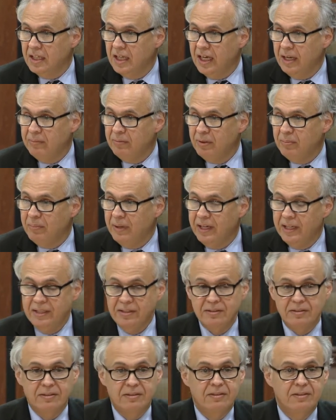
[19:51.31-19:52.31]
I'm
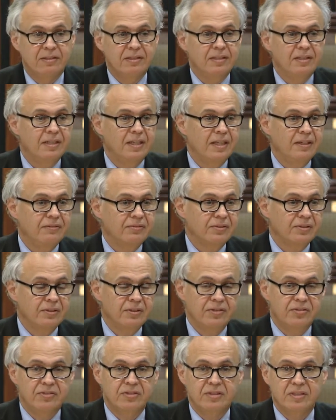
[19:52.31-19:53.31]
reminded, after
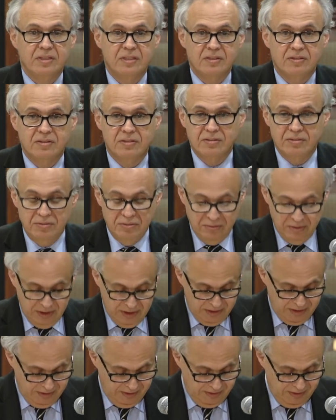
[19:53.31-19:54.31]
listening to
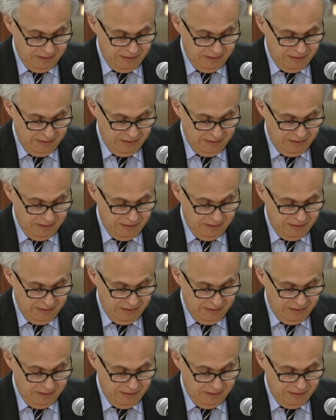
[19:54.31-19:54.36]
uh,